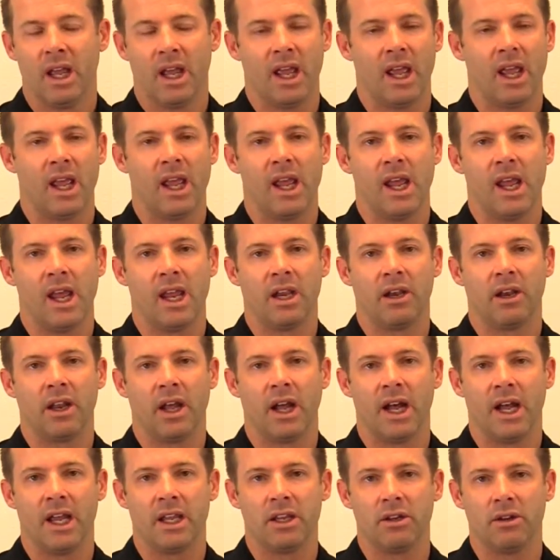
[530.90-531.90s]
and
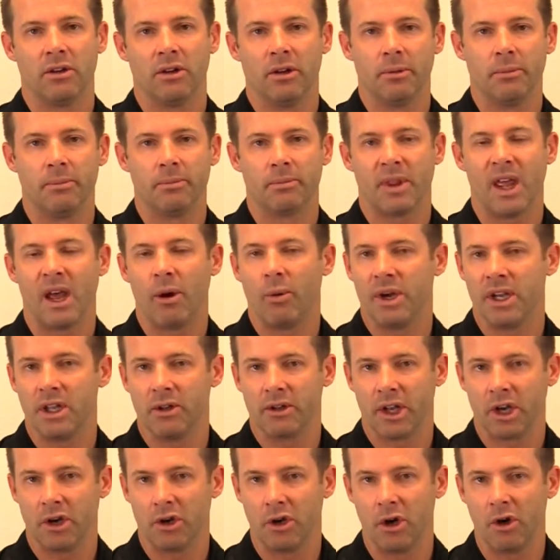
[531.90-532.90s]
that way you'll
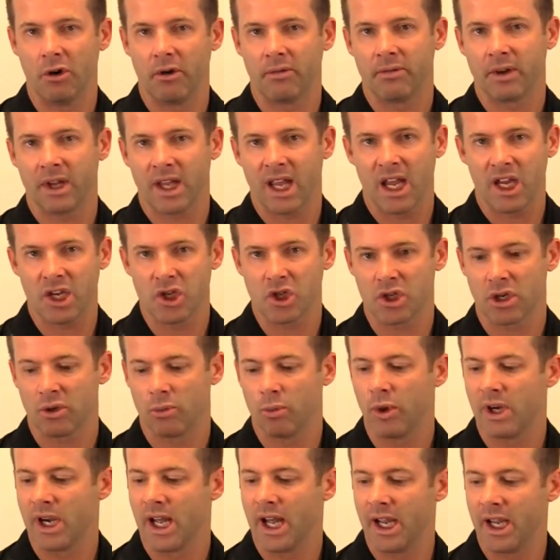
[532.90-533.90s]
get a notification
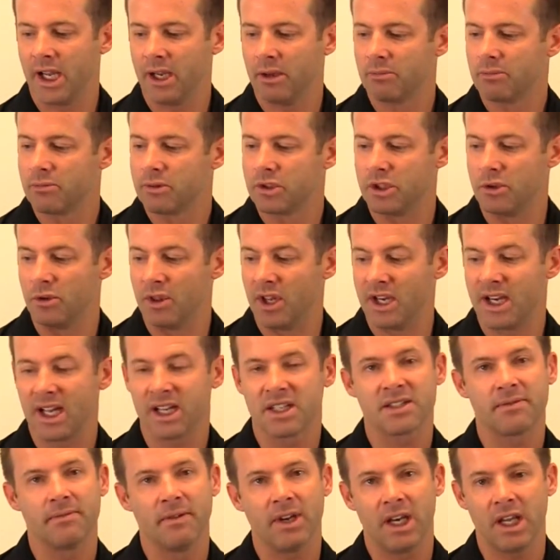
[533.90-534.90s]
when I do the
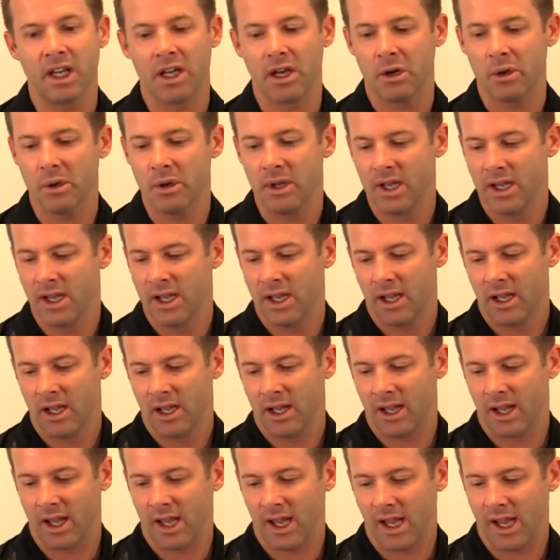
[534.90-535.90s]
next video,
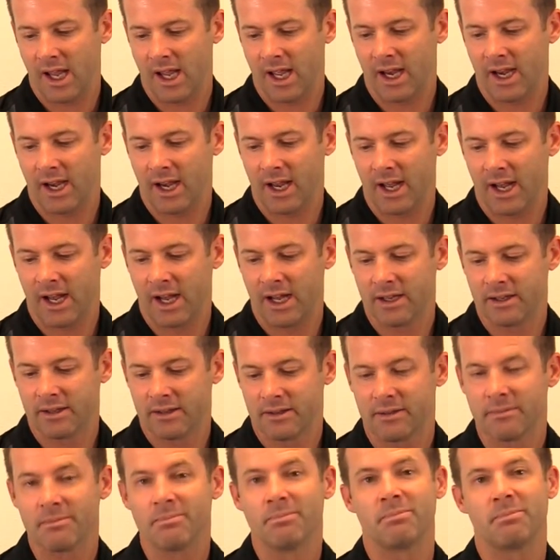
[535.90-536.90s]
and
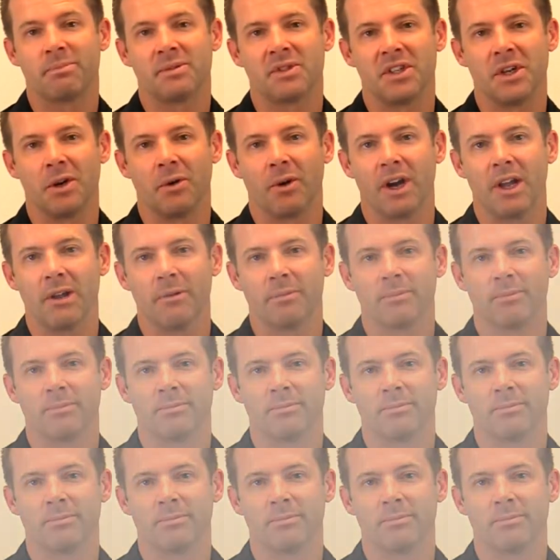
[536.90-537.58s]
see you around.